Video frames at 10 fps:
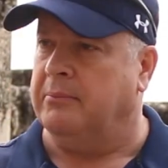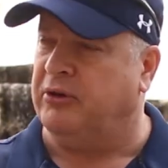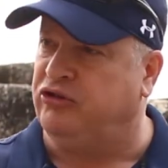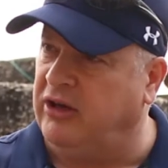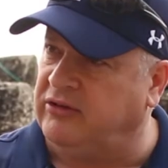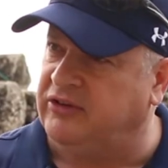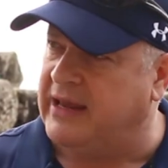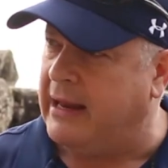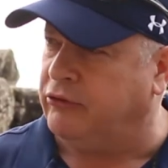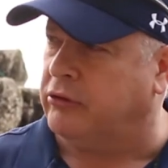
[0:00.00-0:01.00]
But Jesus'
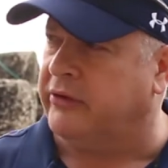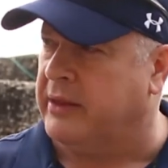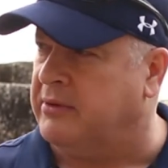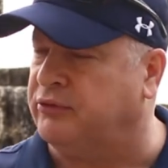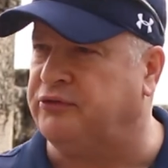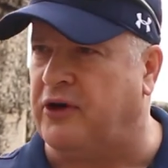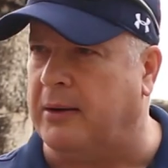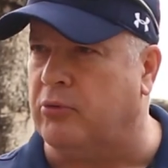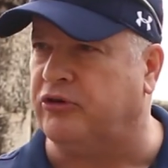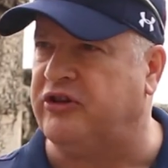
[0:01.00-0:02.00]
answer to them is far
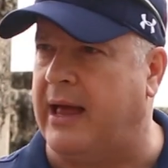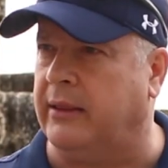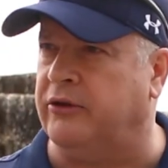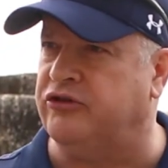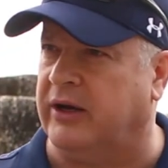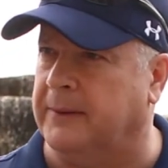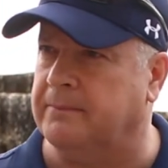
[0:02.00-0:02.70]
more challenging.